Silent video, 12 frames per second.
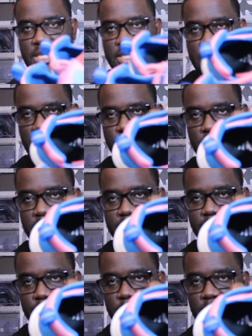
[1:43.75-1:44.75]
some of that
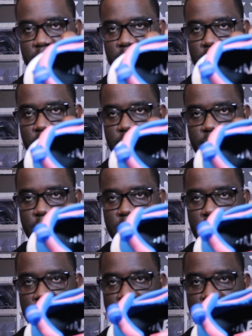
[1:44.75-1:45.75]
from in there,
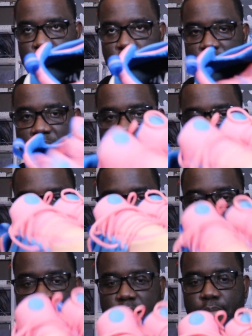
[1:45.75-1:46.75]
but these were a Nike
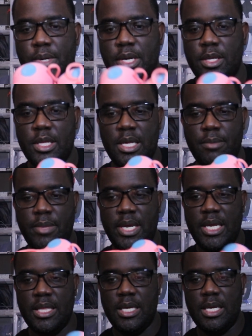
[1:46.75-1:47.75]
I D pair that I
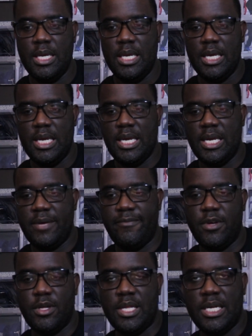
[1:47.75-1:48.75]
made, and I
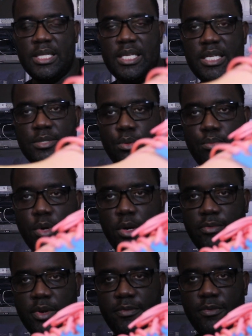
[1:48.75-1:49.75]
felt like these were
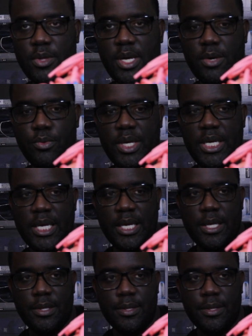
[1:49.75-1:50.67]
perfect for that weekend.